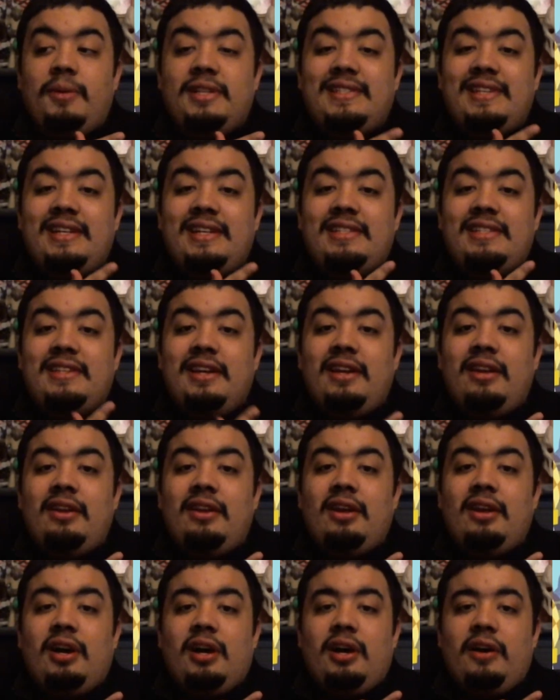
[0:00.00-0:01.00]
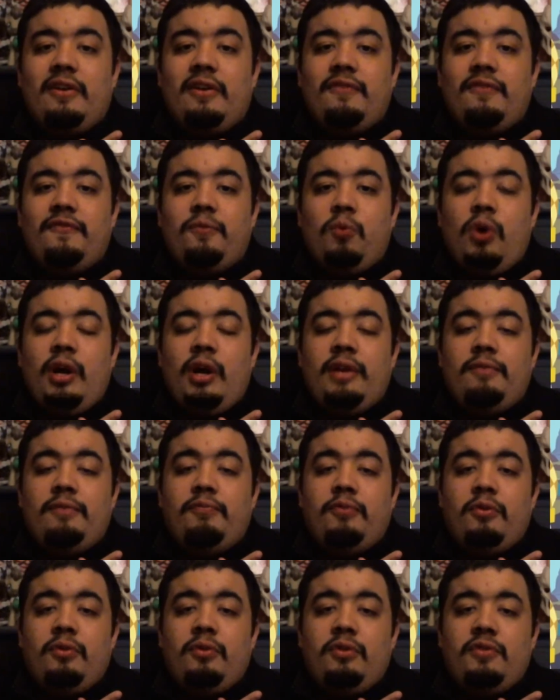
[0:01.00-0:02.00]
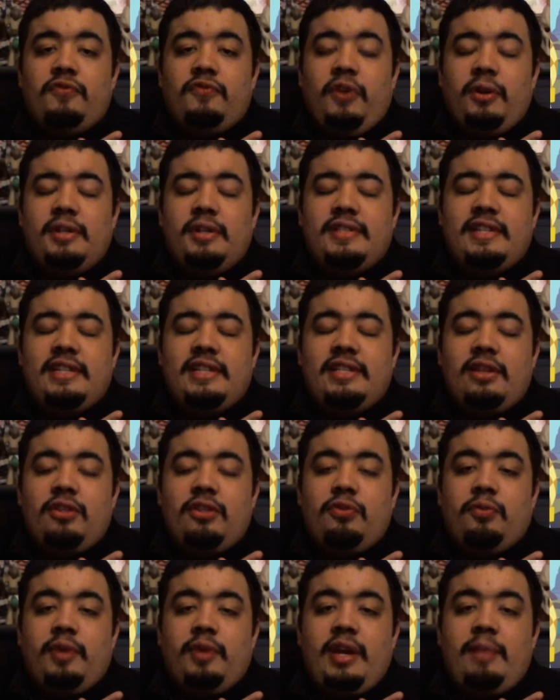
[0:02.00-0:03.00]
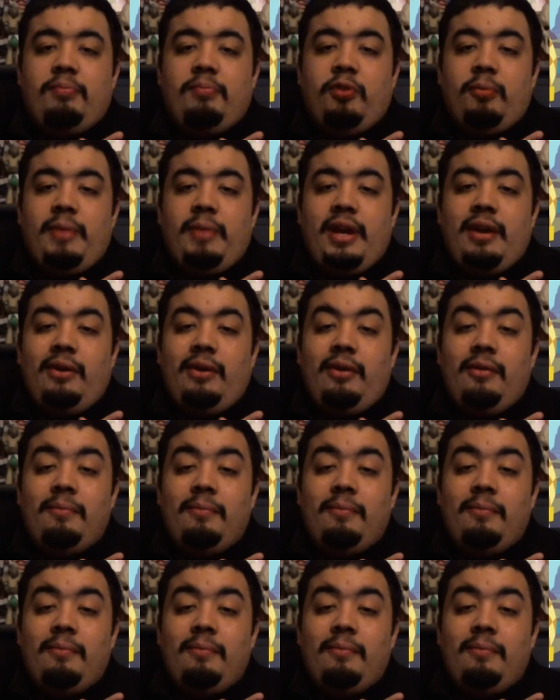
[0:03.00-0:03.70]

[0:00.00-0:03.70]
the season from the season 3 premiere?